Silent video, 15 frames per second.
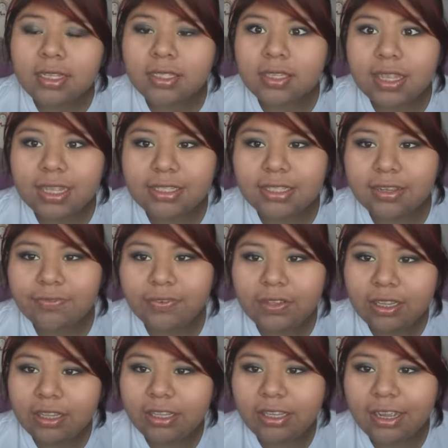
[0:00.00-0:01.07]
And so that's it
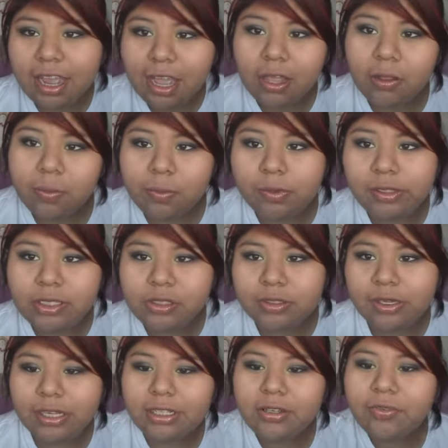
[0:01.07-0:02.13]
for the look. I hope you
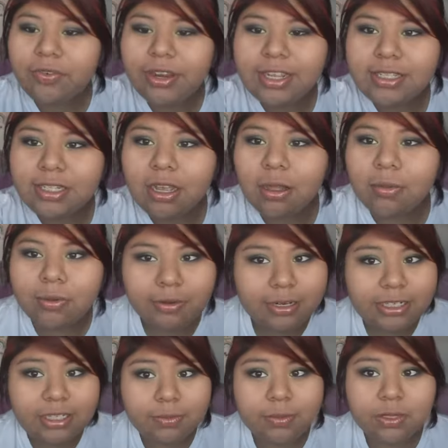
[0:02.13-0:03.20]
enjoyed. Don't forget to comment,
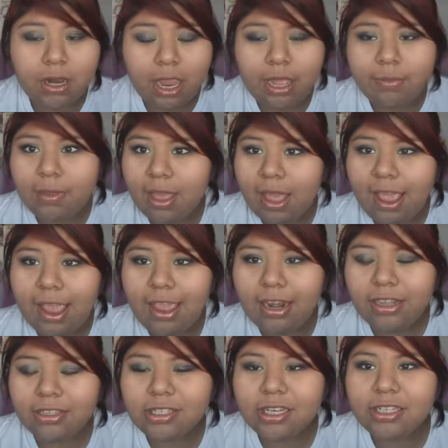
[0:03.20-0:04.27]
rate, subscribe,
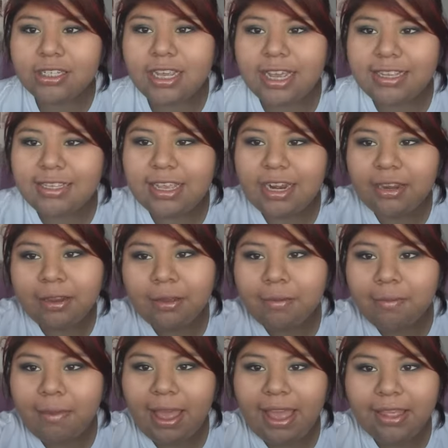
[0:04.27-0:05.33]
and I'll talk to you guys later.
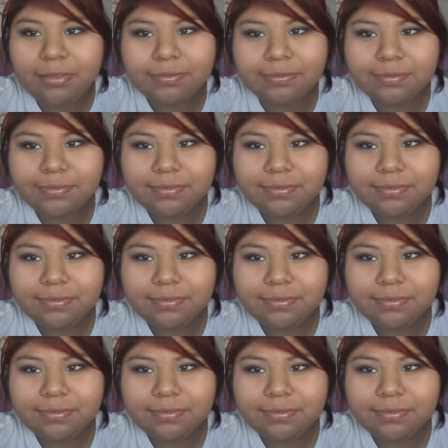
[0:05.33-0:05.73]
Bye.